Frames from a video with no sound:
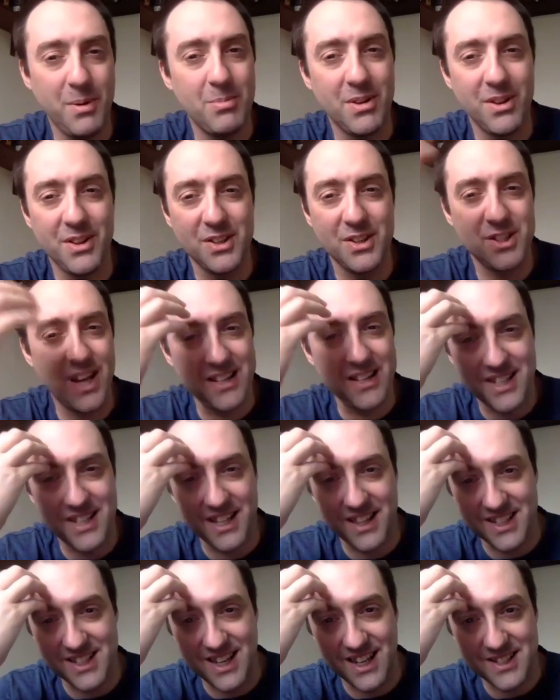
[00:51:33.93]
of the people on the
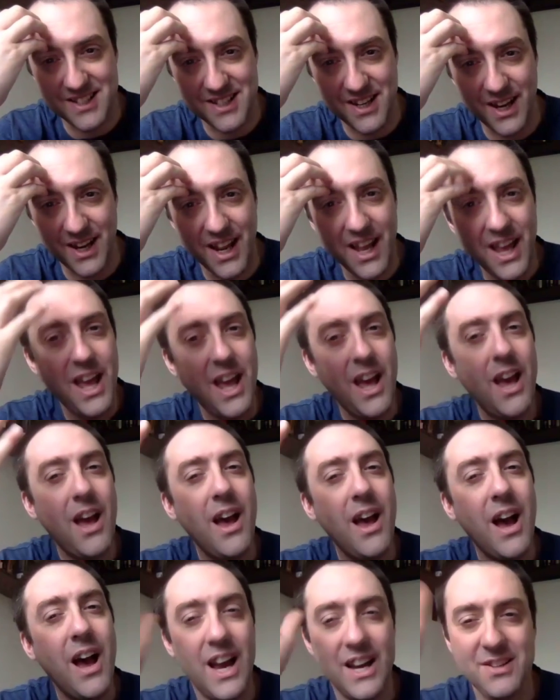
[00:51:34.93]
chat said this last night.
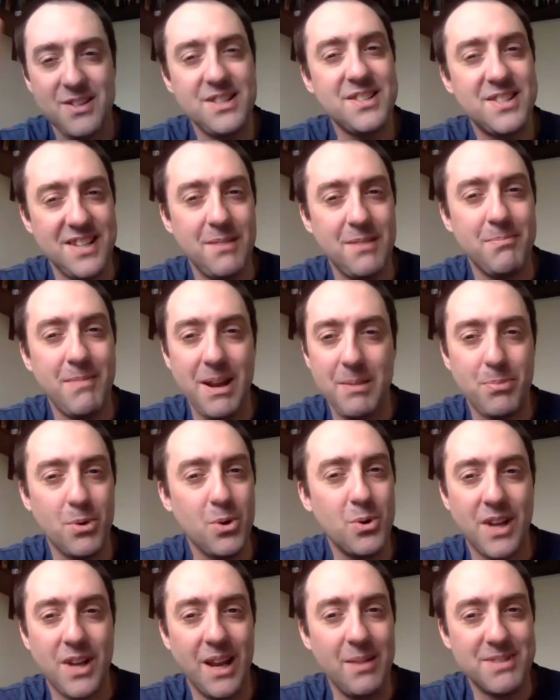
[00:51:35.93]
I used to sit and
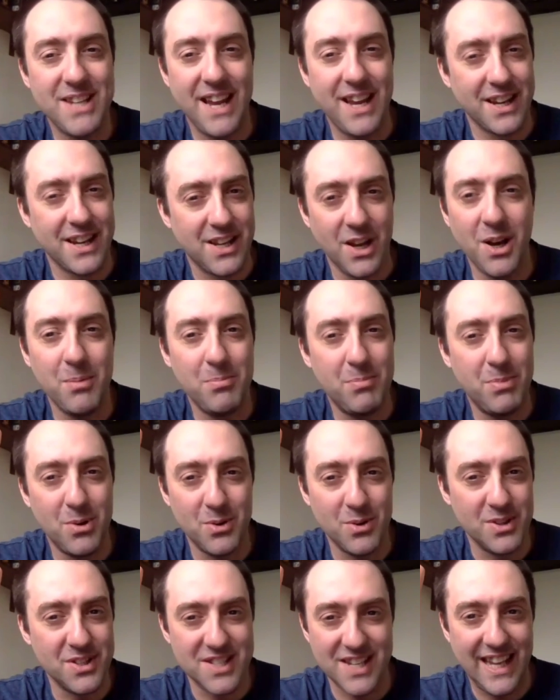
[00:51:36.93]
make board games out of
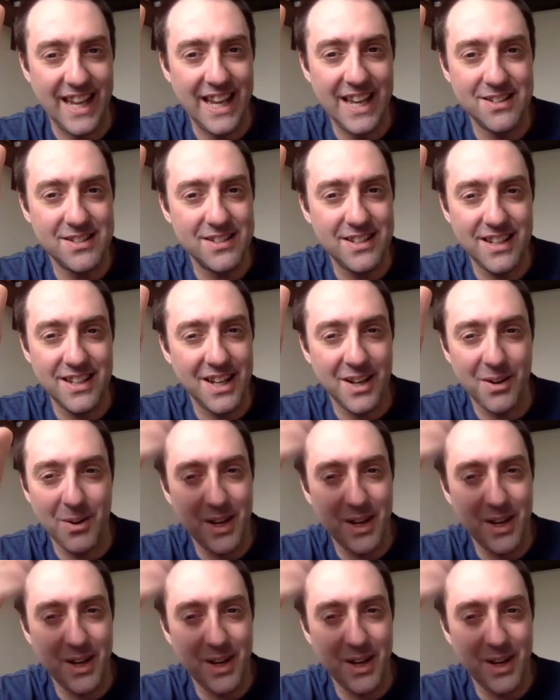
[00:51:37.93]
cardboard as a kid.